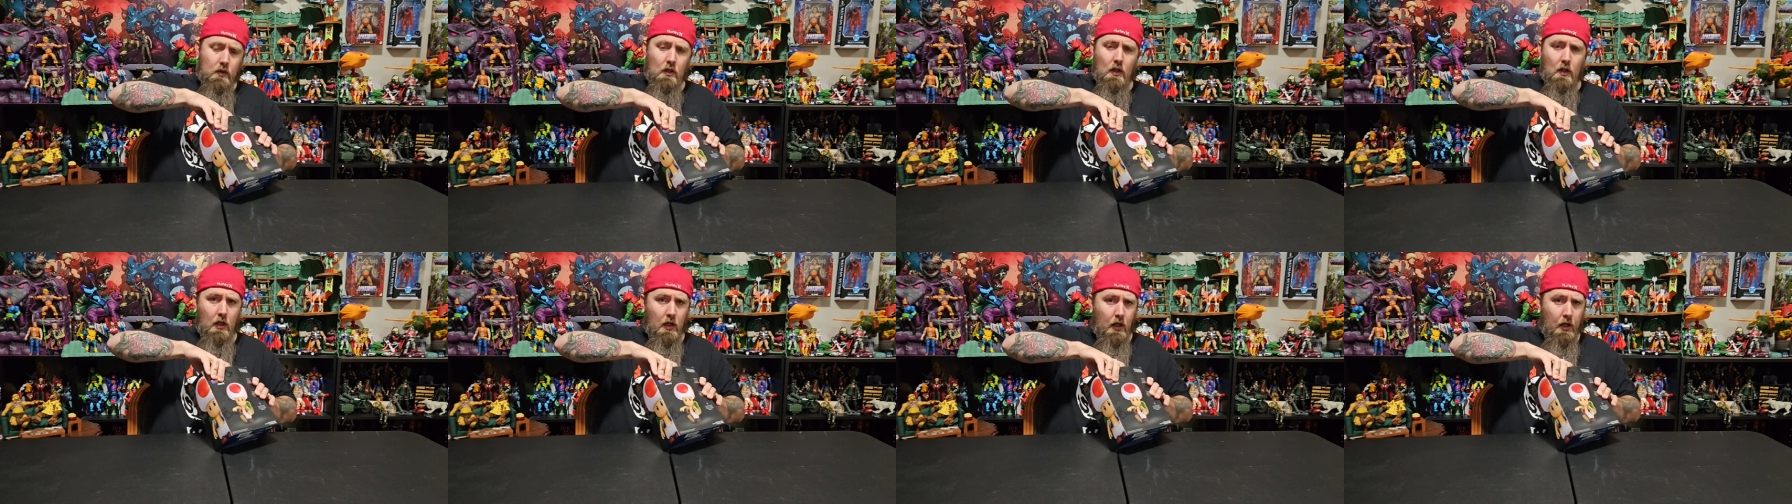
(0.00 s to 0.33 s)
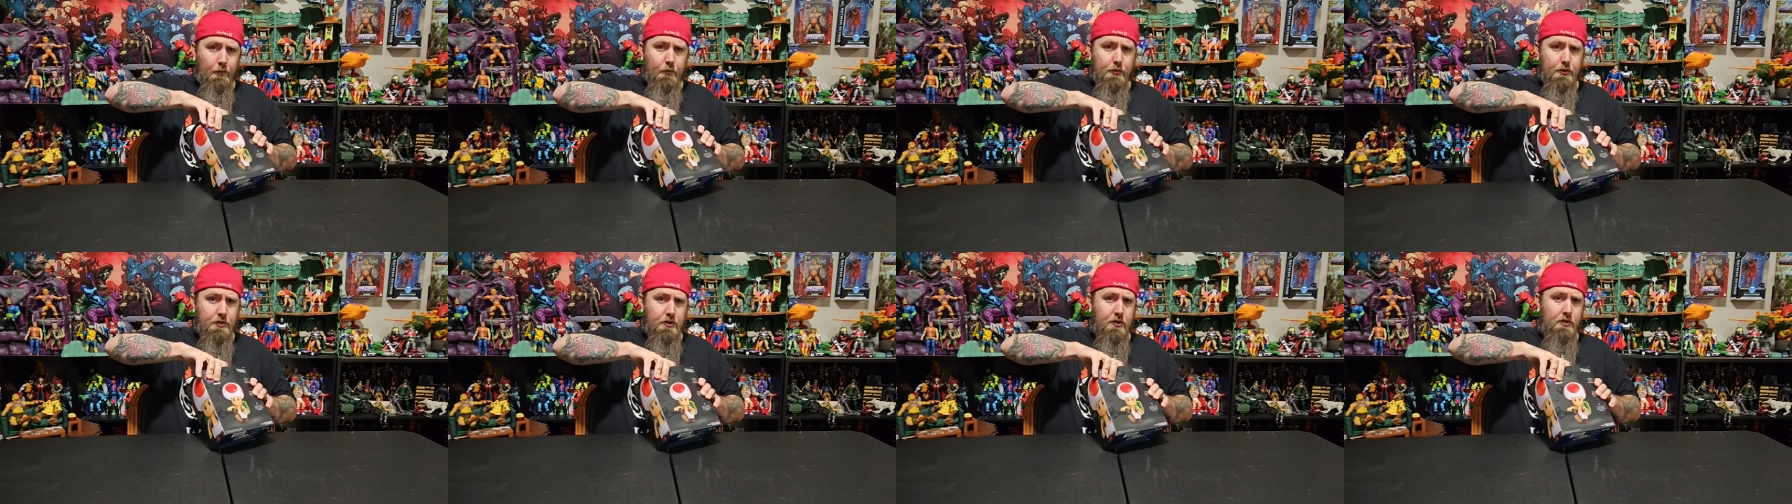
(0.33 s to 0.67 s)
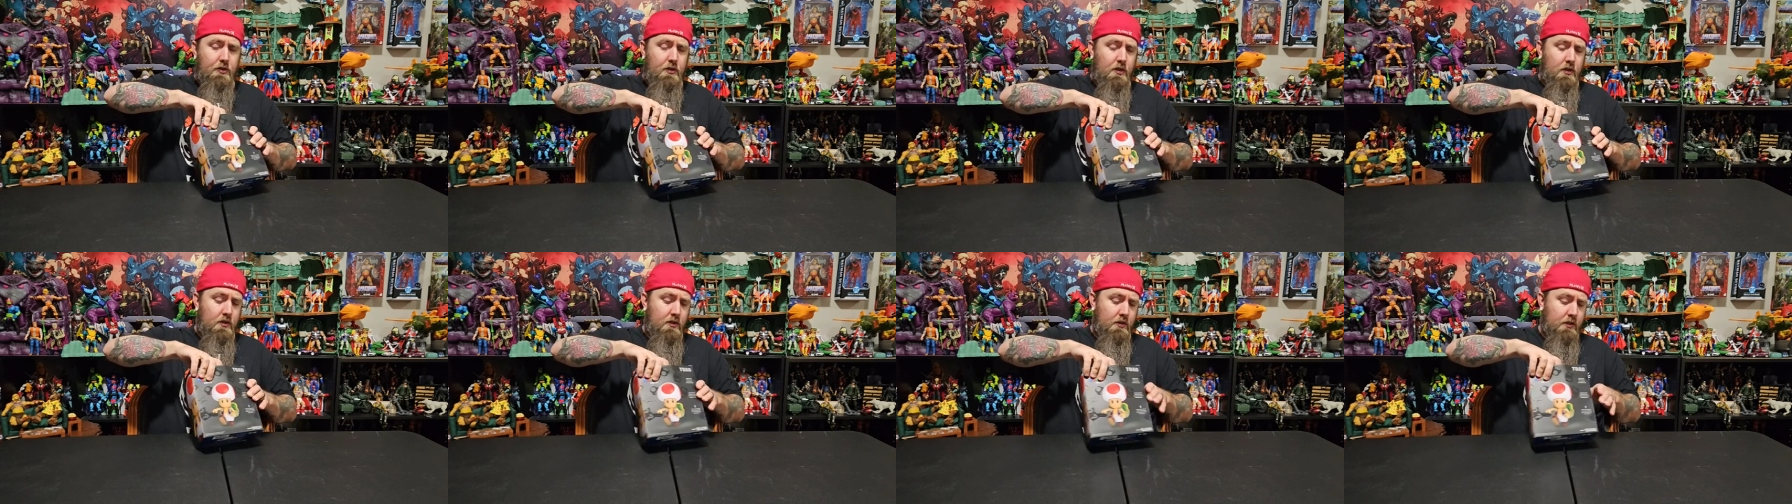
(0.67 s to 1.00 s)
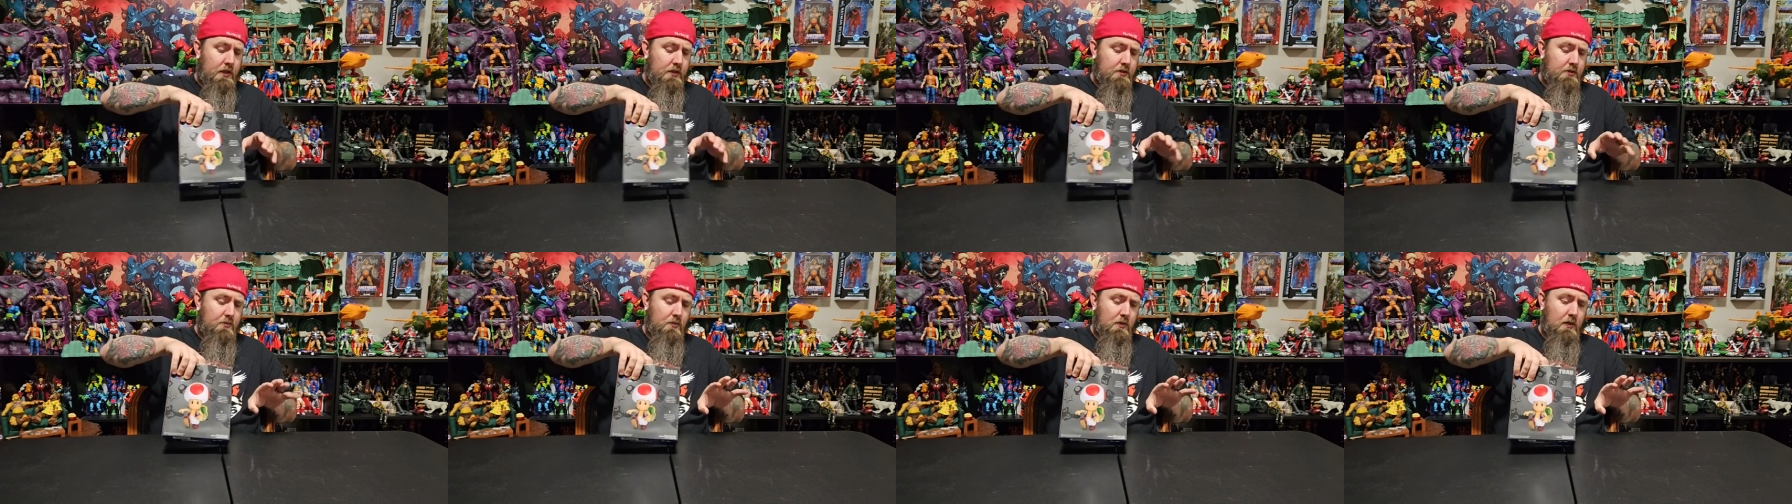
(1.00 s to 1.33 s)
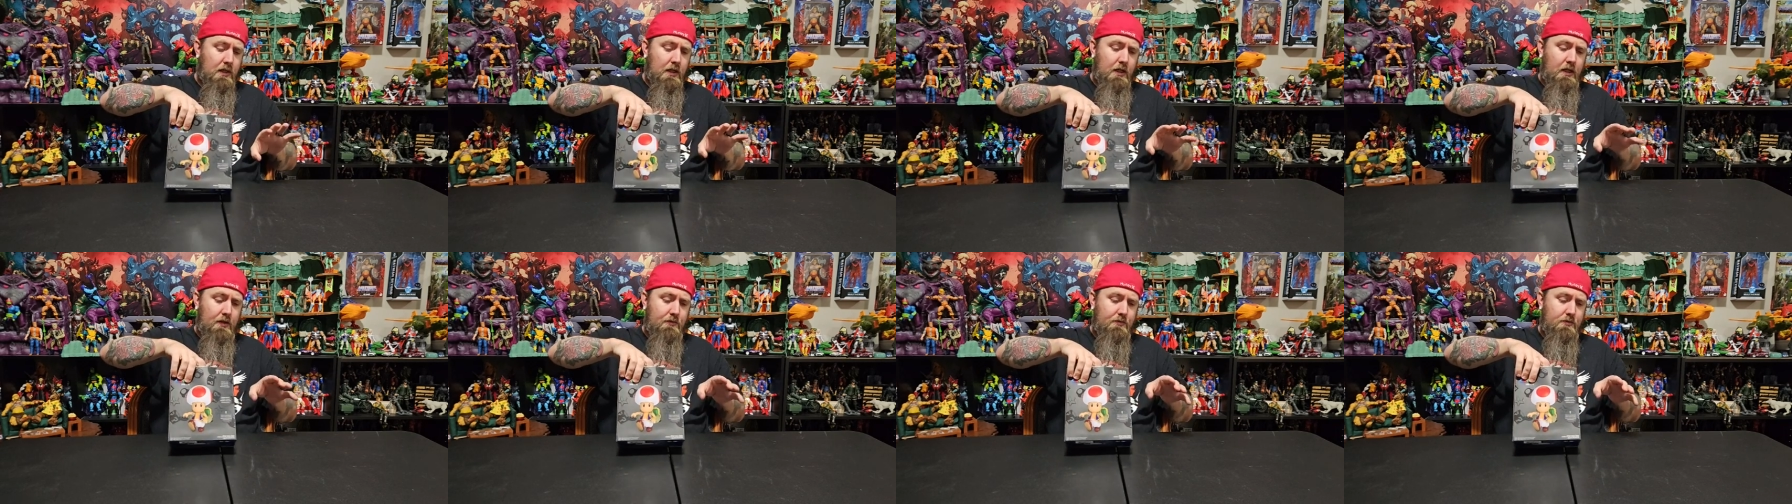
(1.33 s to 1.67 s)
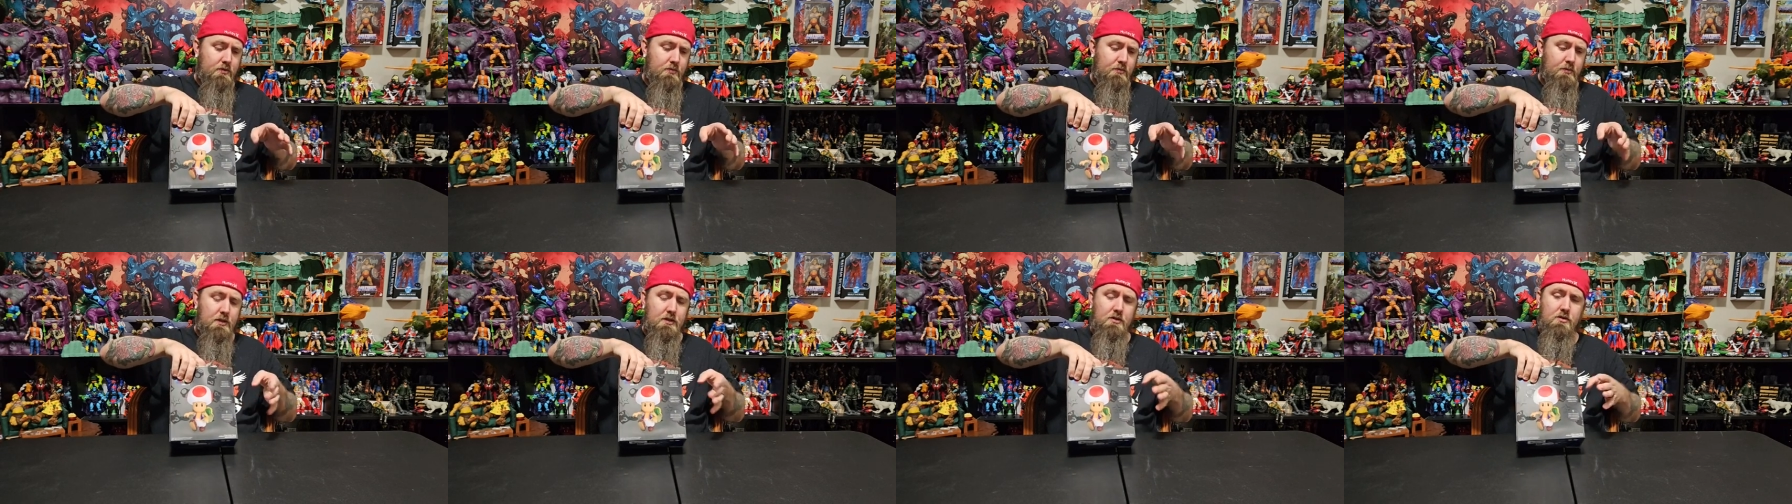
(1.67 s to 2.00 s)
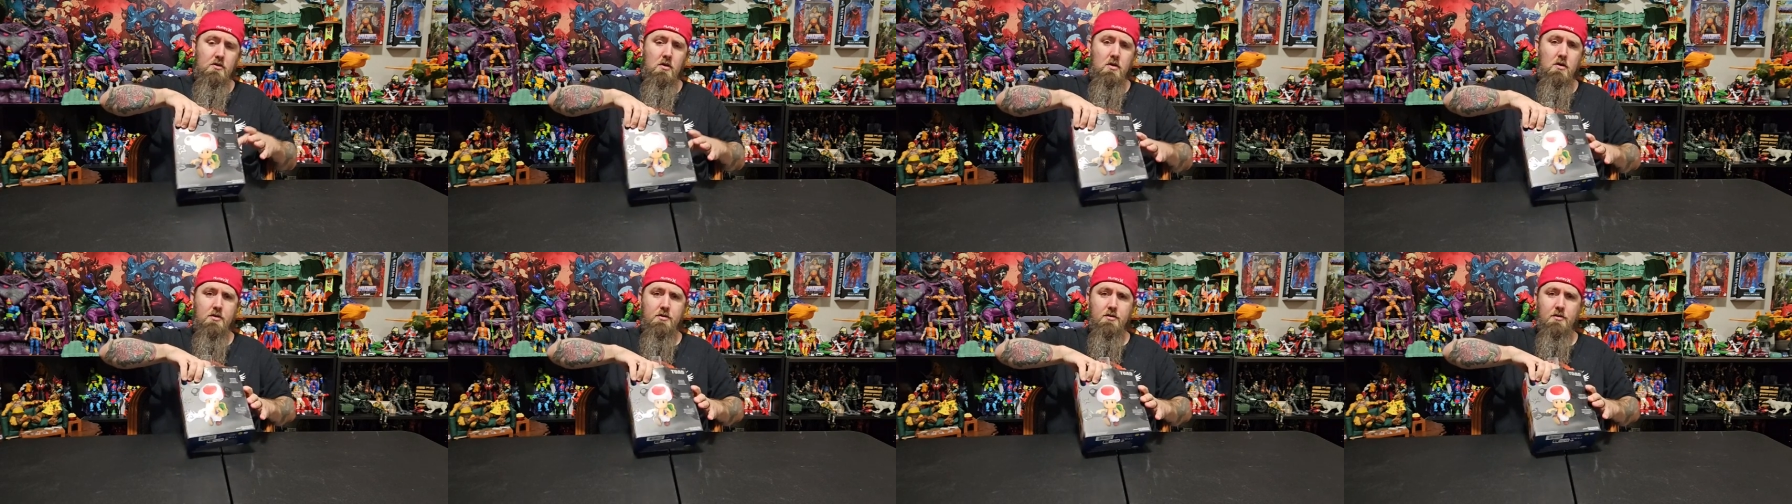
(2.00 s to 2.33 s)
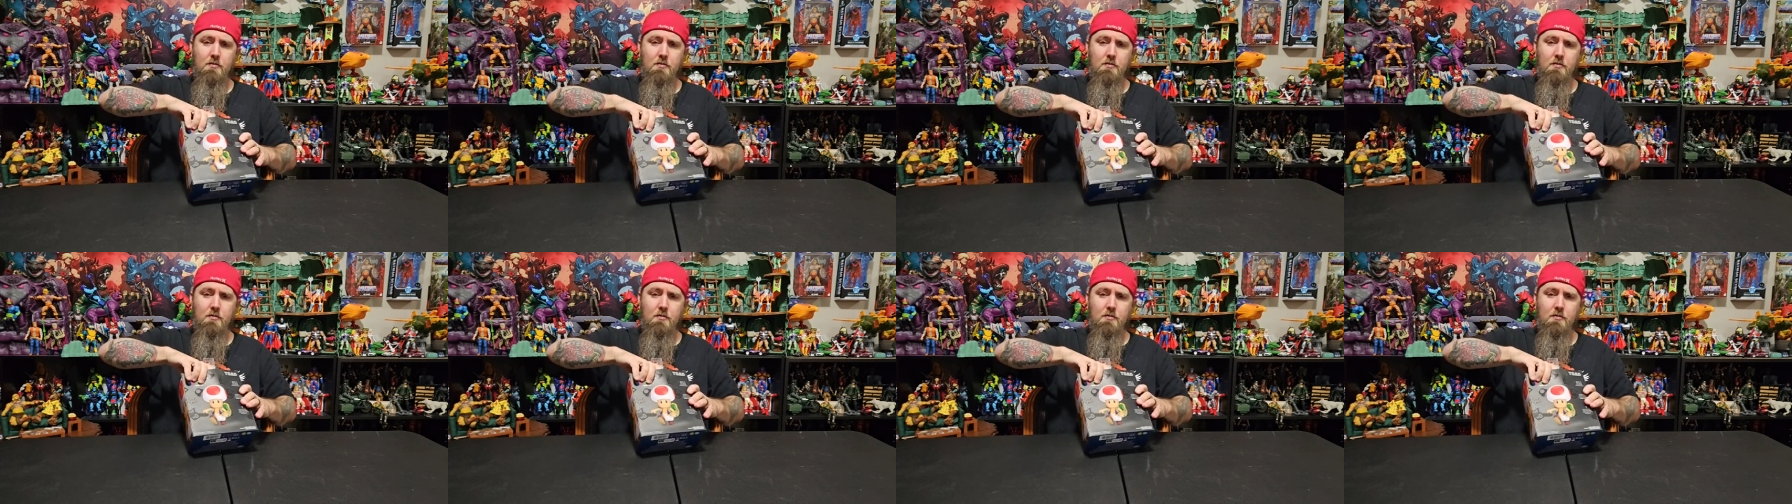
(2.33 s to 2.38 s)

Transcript: I was too young. That's why I have so many scars